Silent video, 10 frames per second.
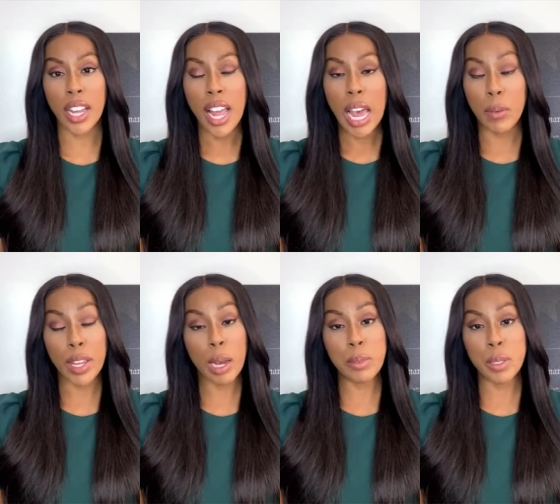And when
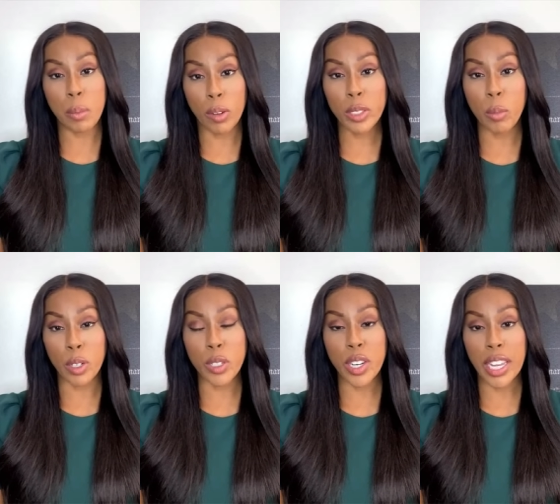it comes to
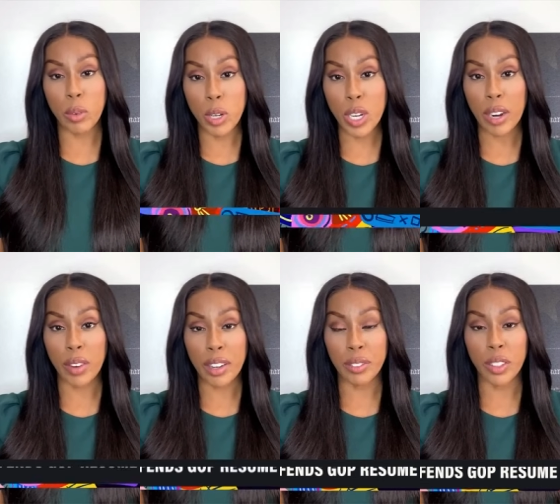Baltimore City, in which I
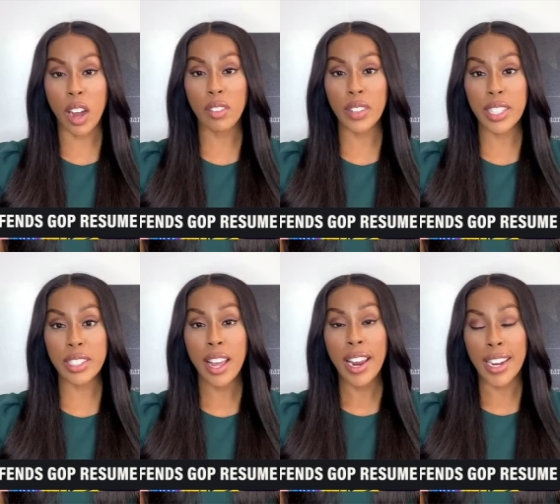ran for
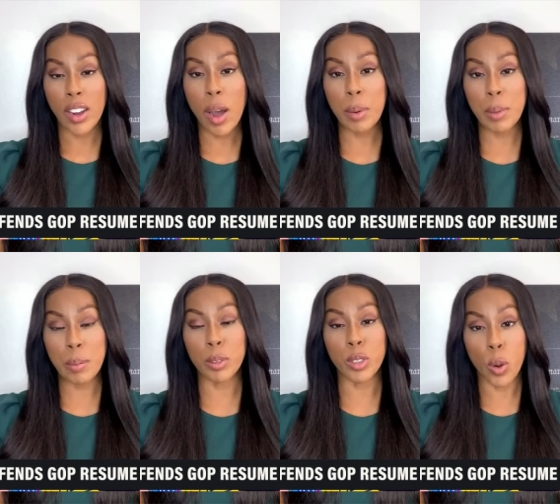office, you know how many
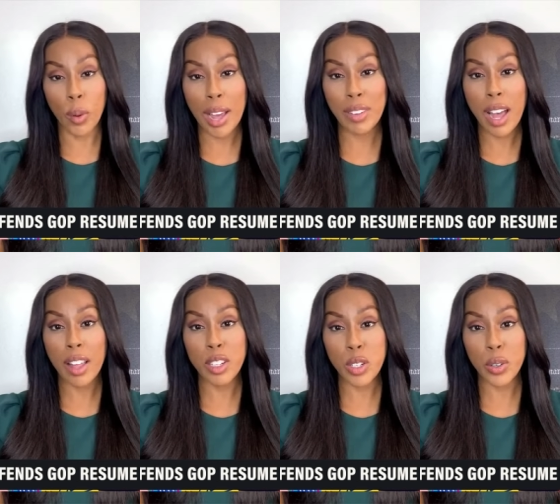people don't have a
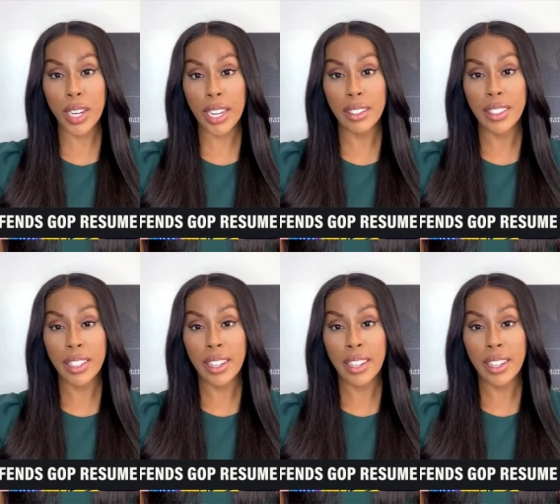college degree?